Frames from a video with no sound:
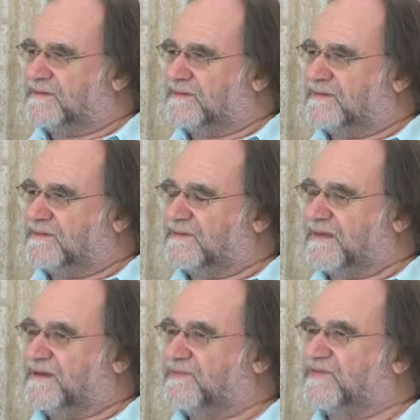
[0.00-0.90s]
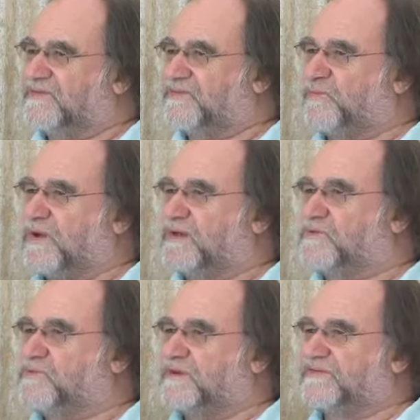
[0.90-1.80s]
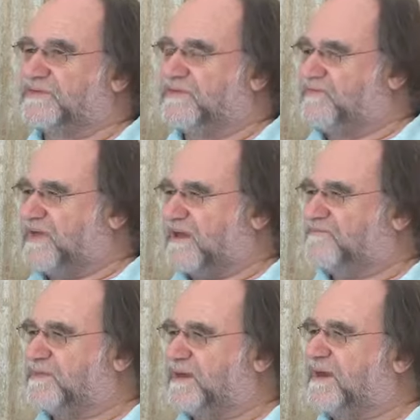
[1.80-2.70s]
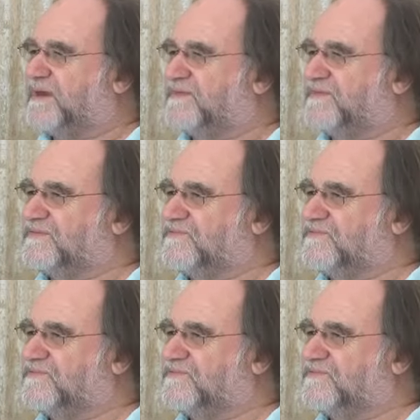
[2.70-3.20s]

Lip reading: Nice. And in this way, you were asking me if I had plans.